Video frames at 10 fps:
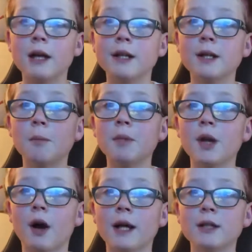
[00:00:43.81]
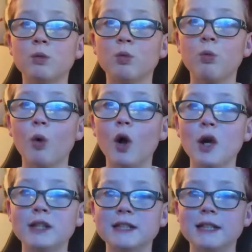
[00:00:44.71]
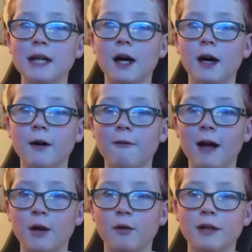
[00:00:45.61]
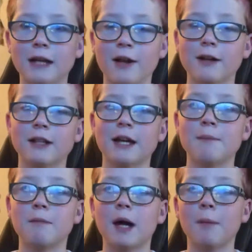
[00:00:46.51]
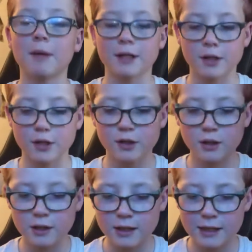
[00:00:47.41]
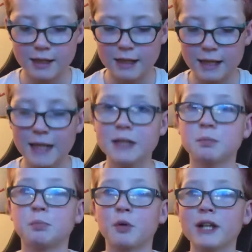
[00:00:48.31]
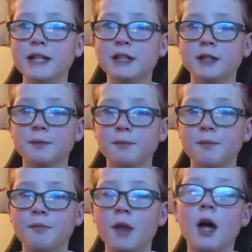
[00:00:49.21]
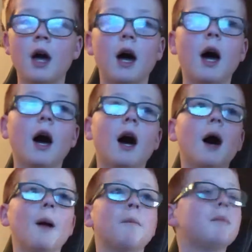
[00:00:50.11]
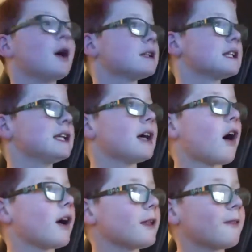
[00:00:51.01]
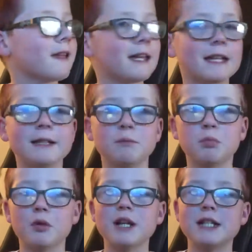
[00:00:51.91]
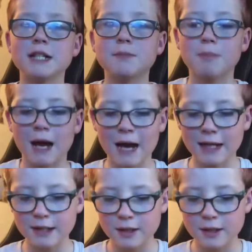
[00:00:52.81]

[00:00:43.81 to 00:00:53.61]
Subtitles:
number 9, worst Valorant character in my opinion, is Breach. Personally, I think Breach is bad